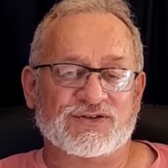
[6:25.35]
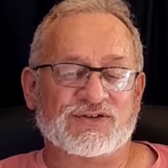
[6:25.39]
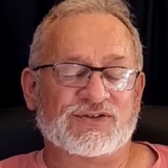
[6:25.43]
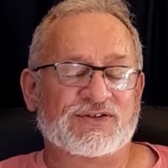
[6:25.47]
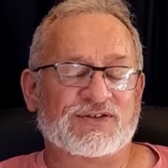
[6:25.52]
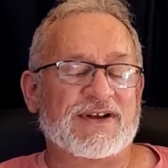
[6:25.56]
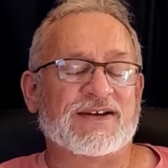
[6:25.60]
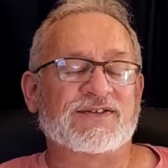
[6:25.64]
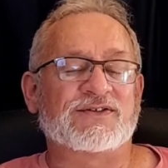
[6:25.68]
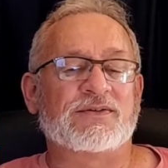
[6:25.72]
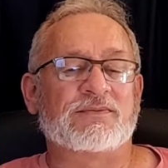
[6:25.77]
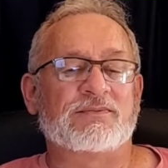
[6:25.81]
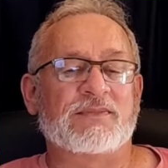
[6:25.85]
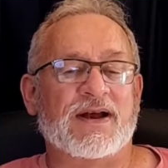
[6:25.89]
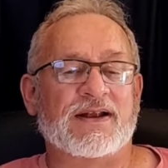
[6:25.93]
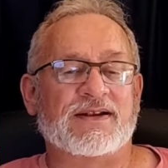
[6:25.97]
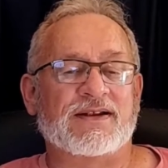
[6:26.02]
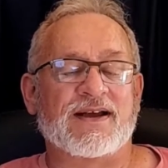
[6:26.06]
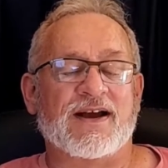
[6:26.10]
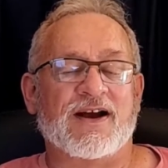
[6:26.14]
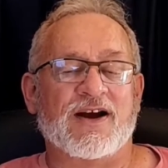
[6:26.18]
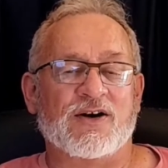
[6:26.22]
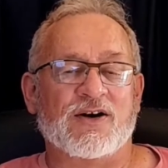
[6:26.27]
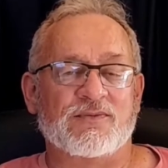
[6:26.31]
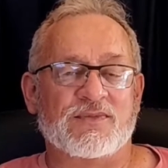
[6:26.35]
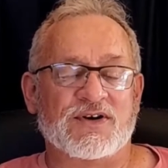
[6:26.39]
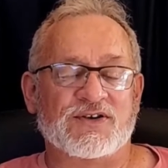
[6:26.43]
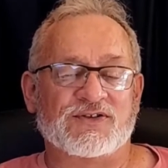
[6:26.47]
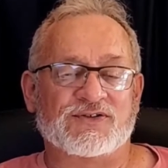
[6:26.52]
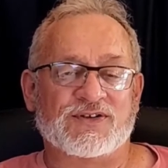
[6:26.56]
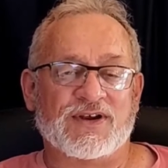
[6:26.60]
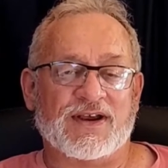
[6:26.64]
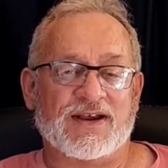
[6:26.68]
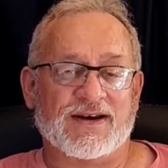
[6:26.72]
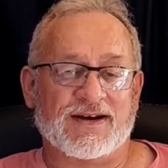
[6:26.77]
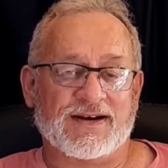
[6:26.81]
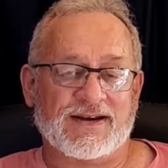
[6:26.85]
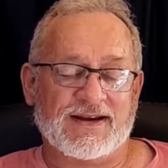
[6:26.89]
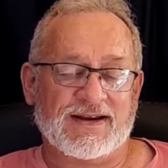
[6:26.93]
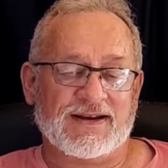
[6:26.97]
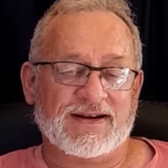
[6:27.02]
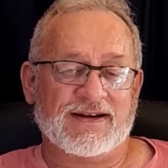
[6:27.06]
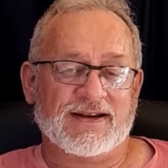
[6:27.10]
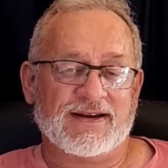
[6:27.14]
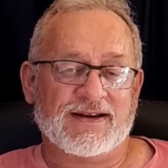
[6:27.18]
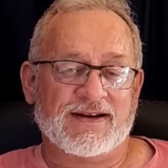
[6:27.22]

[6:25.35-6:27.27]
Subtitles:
It doesn't matter how much they read.